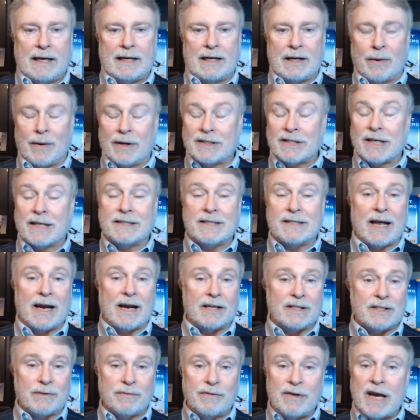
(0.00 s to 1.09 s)
Now, as I said,
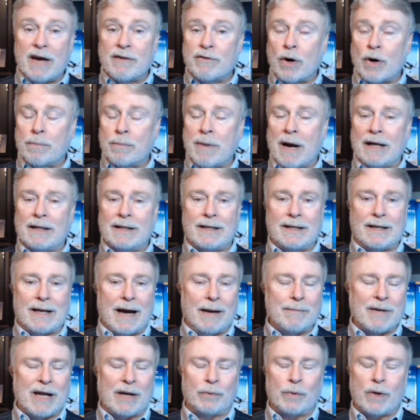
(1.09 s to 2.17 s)
as a VFR pilot,
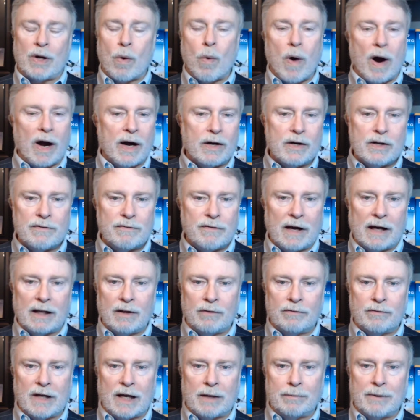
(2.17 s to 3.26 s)
I'm not required to file
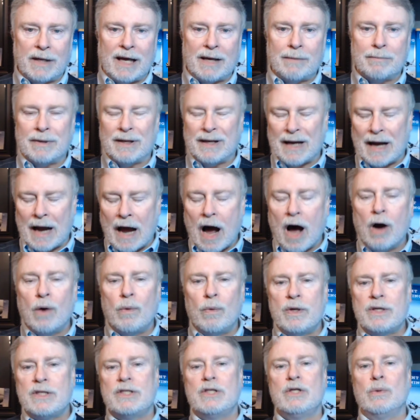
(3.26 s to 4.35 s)
a flight plan, but I
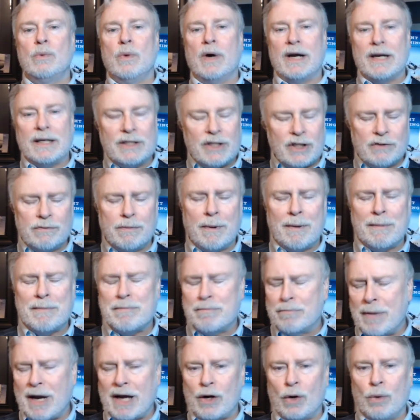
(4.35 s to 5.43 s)
always do one just for
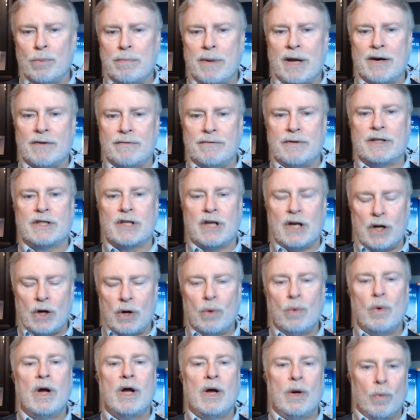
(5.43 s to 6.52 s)
my own benefit, to
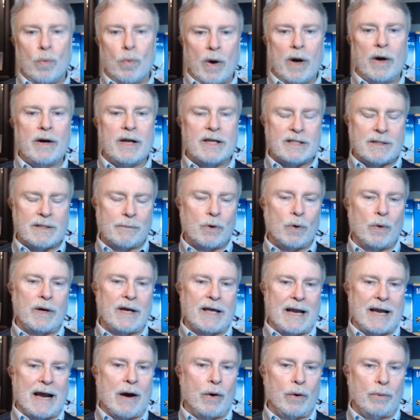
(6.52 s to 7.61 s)
know where it is I'm going
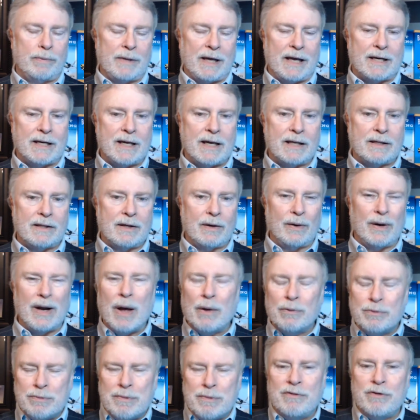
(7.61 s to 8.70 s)
and how I plan to get there. It
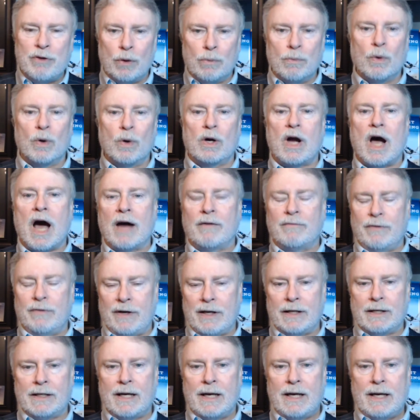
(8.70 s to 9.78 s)
helps me feel more
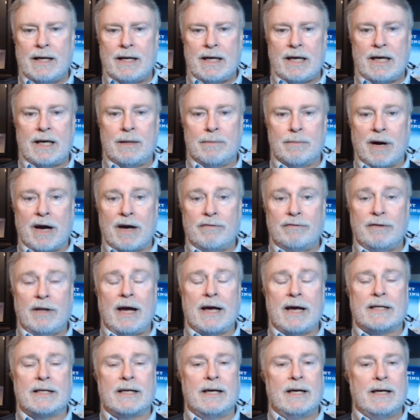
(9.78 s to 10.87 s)
confident in my
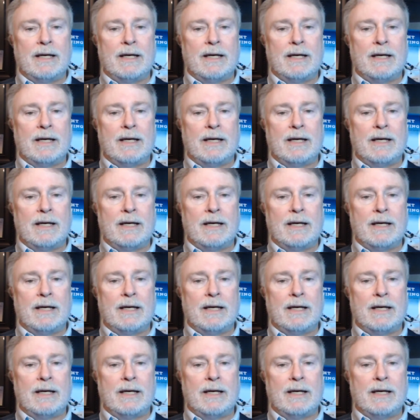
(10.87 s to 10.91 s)
flight.